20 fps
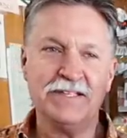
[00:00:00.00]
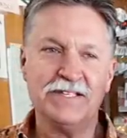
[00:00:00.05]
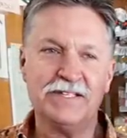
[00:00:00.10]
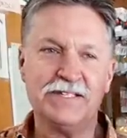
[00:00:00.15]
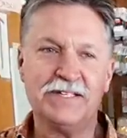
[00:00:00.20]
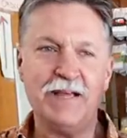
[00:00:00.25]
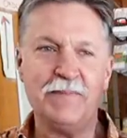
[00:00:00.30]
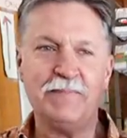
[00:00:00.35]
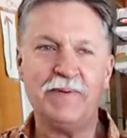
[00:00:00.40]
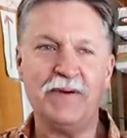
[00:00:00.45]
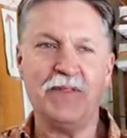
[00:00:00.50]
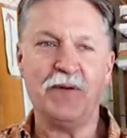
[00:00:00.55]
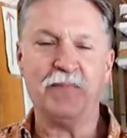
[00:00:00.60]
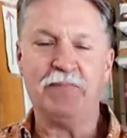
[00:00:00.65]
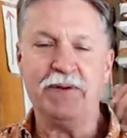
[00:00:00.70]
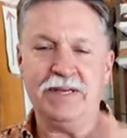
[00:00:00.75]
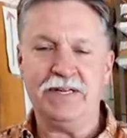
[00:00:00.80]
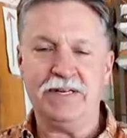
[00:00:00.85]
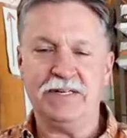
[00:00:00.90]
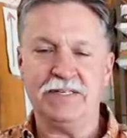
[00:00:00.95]
step on the
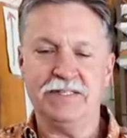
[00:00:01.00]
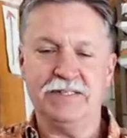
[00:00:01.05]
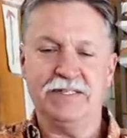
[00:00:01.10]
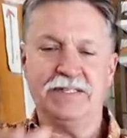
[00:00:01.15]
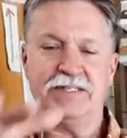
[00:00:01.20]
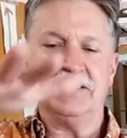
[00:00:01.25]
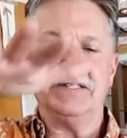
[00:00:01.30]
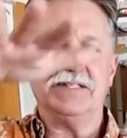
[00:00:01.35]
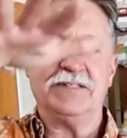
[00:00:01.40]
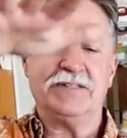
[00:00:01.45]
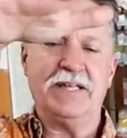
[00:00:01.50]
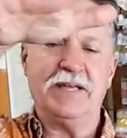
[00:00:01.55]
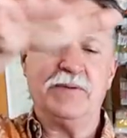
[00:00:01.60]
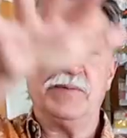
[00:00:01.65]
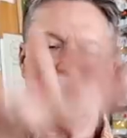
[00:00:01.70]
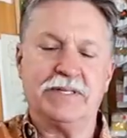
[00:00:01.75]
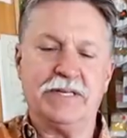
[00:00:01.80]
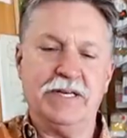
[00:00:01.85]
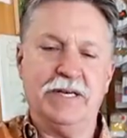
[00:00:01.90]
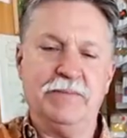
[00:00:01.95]
pedal, and the thing
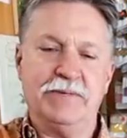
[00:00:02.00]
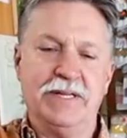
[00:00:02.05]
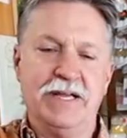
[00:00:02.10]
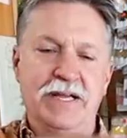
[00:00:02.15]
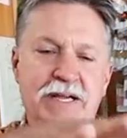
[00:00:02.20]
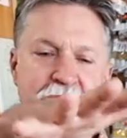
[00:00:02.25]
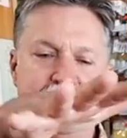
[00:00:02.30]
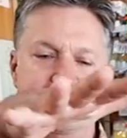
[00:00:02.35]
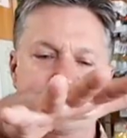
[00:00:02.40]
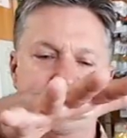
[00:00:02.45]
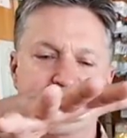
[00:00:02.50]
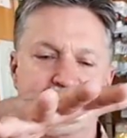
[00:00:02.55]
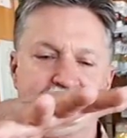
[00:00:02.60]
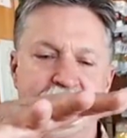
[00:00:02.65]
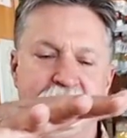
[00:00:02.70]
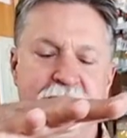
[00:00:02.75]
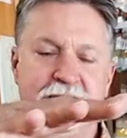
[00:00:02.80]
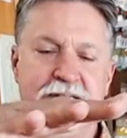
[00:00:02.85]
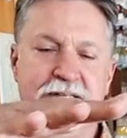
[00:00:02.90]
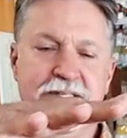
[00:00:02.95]
would come down
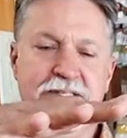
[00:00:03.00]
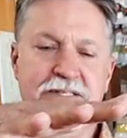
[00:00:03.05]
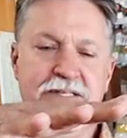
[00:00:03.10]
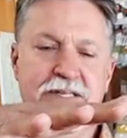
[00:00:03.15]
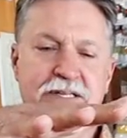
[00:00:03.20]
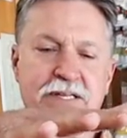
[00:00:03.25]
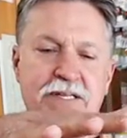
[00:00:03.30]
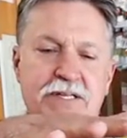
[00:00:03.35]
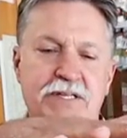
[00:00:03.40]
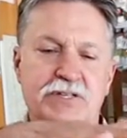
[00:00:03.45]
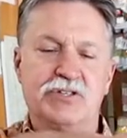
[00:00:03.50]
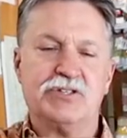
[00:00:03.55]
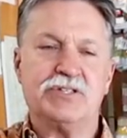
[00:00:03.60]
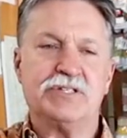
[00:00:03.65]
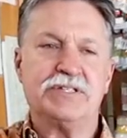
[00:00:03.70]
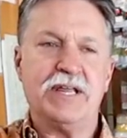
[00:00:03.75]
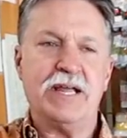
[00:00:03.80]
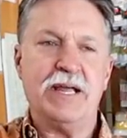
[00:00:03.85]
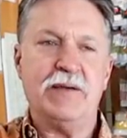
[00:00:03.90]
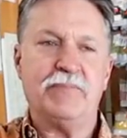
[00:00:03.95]
and
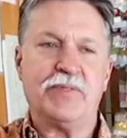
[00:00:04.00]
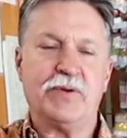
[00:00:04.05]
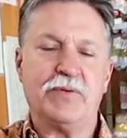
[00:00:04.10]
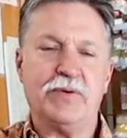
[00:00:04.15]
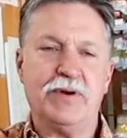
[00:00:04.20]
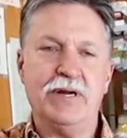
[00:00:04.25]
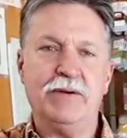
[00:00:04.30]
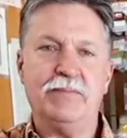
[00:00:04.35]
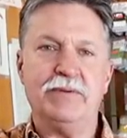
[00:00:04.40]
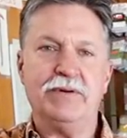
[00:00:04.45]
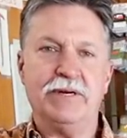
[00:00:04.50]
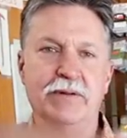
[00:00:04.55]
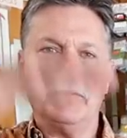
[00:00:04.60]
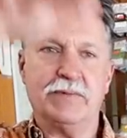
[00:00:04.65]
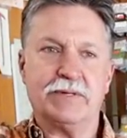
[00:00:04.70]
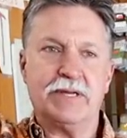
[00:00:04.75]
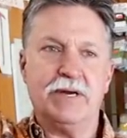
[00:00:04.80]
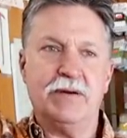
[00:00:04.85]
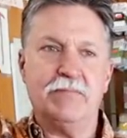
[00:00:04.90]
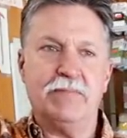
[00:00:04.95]
stamp the rubber, and it
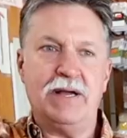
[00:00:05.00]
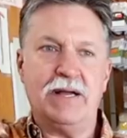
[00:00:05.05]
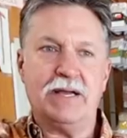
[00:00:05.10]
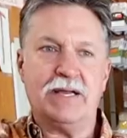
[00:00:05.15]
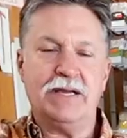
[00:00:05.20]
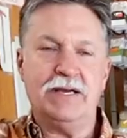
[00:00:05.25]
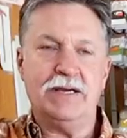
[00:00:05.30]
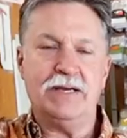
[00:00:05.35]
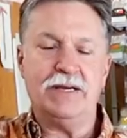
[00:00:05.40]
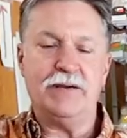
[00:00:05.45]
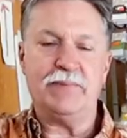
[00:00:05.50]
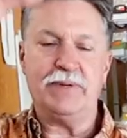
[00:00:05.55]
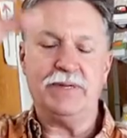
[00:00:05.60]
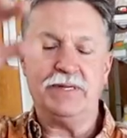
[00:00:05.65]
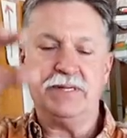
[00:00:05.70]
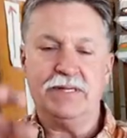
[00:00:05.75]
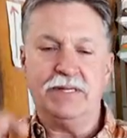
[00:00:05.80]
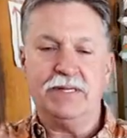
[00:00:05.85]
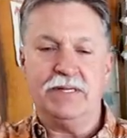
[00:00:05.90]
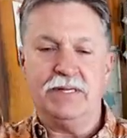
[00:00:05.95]
would come back up.
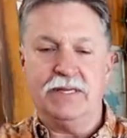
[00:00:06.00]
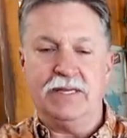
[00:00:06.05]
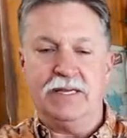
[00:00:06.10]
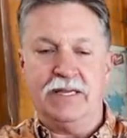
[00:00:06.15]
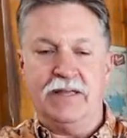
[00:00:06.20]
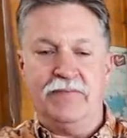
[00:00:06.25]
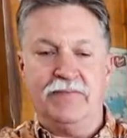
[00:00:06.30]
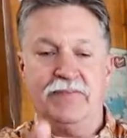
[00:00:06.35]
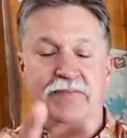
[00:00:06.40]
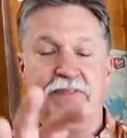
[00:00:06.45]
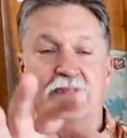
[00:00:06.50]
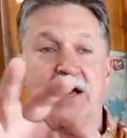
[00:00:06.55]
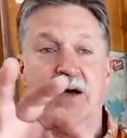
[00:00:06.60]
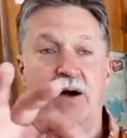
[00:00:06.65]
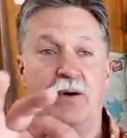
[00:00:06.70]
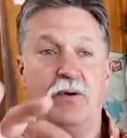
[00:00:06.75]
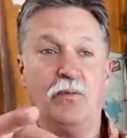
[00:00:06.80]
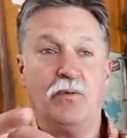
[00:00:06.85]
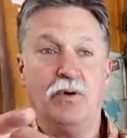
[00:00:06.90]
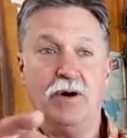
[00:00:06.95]
And
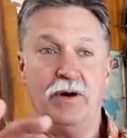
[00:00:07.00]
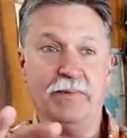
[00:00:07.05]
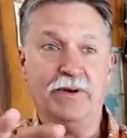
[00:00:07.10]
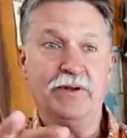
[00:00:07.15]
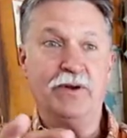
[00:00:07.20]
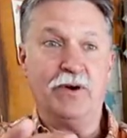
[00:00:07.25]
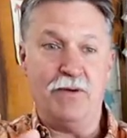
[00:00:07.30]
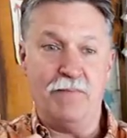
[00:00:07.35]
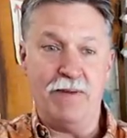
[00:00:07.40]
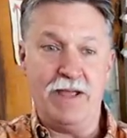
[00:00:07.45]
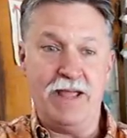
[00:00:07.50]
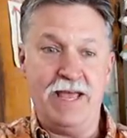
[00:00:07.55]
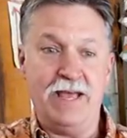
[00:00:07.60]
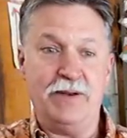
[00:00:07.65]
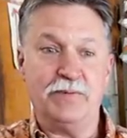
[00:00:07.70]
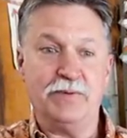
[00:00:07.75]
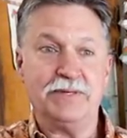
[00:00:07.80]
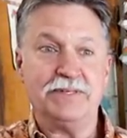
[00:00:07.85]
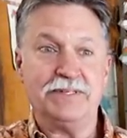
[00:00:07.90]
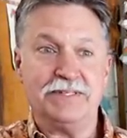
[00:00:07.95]
a woman or a
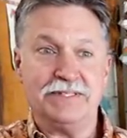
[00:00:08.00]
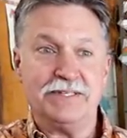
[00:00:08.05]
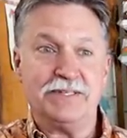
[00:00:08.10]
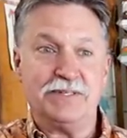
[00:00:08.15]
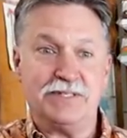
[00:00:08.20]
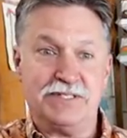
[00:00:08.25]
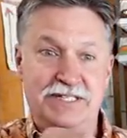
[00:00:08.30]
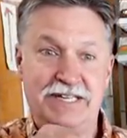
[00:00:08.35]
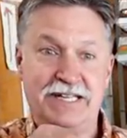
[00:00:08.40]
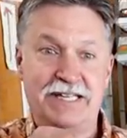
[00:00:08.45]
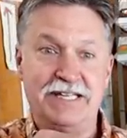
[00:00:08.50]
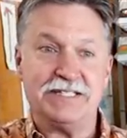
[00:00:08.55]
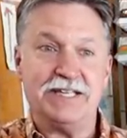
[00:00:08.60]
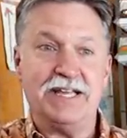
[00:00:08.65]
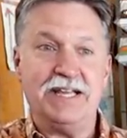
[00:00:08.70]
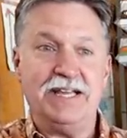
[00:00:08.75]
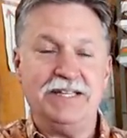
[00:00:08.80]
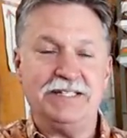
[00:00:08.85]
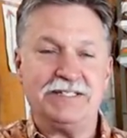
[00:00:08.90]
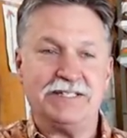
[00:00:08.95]
man would stick his
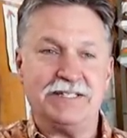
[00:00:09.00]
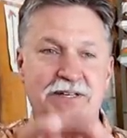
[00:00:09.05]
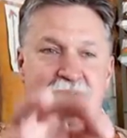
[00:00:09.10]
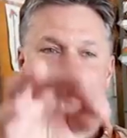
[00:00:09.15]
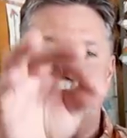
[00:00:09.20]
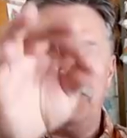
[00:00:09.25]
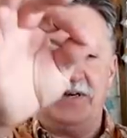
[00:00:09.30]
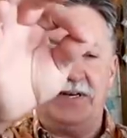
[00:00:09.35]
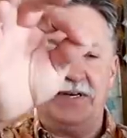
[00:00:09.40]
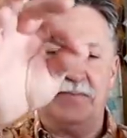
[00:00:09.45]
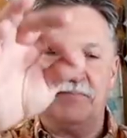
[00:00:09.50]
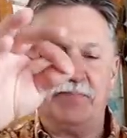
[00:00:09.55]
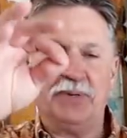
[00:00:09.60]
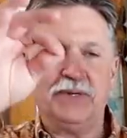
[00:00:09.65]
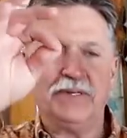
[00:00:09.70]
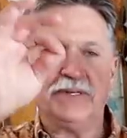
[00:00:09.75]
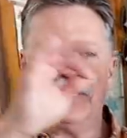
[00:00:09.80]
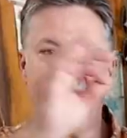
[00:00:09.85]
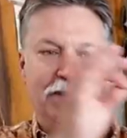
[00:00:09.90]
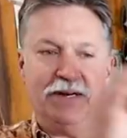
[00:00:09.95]
hands under there and
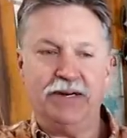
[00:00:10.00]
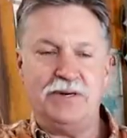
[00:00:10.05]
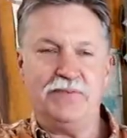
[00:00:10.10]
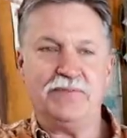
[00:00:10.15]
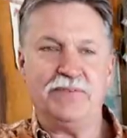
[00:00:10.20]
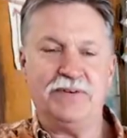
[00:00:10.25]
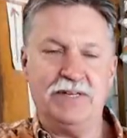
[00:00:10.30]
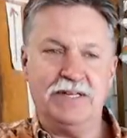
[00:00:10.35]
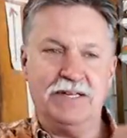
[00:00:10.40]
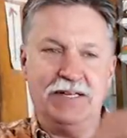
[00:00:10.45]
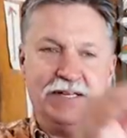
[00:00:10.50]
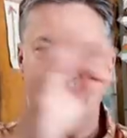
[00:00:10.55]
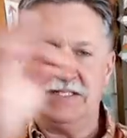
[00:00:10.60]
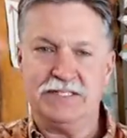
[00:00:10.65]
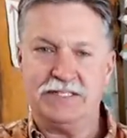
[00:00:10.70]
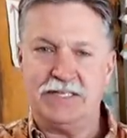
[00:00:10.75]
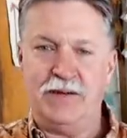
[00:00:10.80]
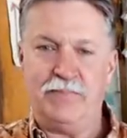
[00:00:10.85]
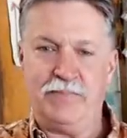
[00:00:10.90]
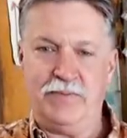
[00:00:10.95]
pull it off,
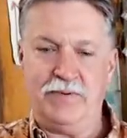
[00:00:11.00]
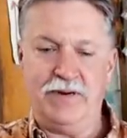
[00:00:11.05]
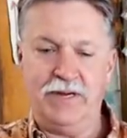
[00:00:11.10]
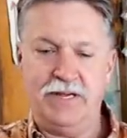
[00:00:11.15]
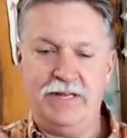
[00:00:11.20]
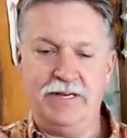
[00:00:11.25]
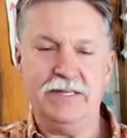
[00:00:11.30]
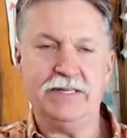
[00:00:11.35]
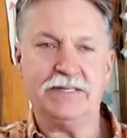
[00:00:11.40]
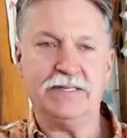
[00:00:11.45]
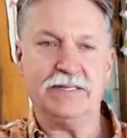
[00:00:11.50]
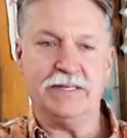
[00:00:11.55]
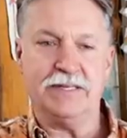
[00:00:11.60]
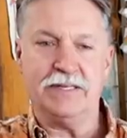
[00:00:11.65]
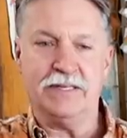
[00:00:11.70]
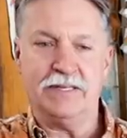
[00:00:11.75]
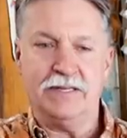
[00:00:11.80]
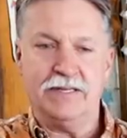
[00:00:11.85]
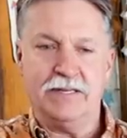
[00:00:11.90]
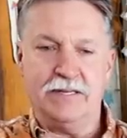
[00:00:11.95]
separate it, and
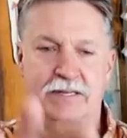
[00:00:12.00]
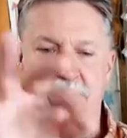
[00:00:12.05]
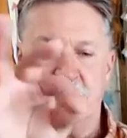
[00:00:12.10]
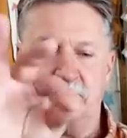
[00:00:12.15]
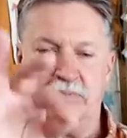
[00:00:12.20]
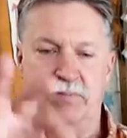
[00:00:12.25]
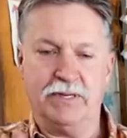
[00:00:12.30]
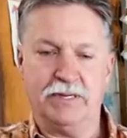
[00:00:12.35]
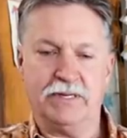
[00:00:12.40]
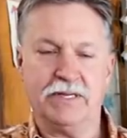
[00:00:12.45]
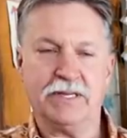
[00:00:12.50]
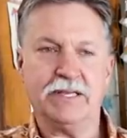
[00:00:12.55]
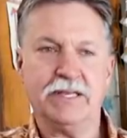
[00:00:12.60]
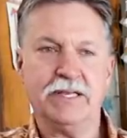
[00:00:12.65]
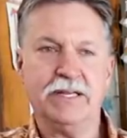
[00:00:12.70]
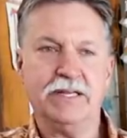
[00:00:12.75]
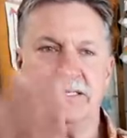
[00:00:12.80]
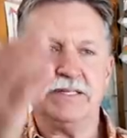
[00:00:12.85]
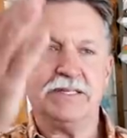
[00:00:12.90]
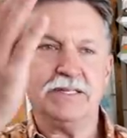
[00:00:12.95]
pull
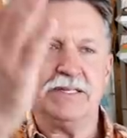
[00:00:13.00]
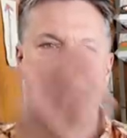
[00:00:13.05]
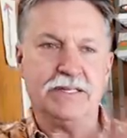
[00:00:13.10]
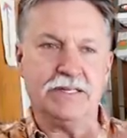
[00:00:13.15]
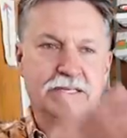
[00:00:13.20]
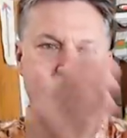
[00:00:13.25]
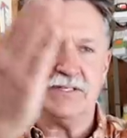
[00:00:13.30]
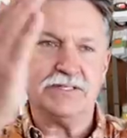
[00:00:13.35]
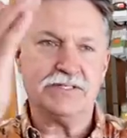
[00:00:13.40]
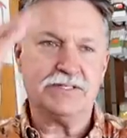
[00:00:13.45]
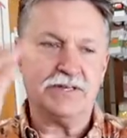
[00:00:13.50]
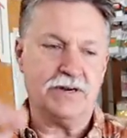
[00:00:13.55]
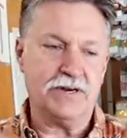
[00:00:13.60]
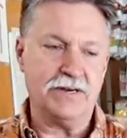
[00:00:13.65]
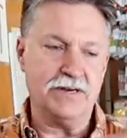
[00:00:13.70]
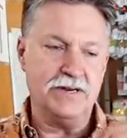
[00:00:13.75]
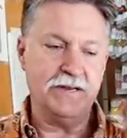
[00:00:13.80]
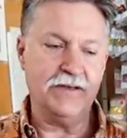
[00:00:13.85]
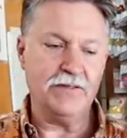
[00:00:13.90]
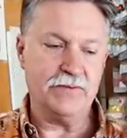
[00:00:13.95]
again, and start
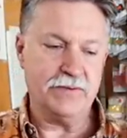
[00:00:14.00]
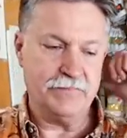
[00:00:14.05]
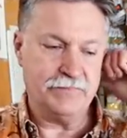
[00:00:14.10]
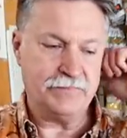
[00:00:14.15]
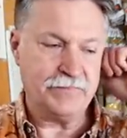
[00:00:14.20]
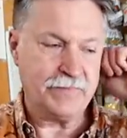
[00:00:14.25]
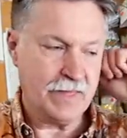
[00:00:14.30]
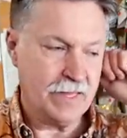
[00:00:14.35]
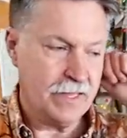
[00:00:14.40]
another one.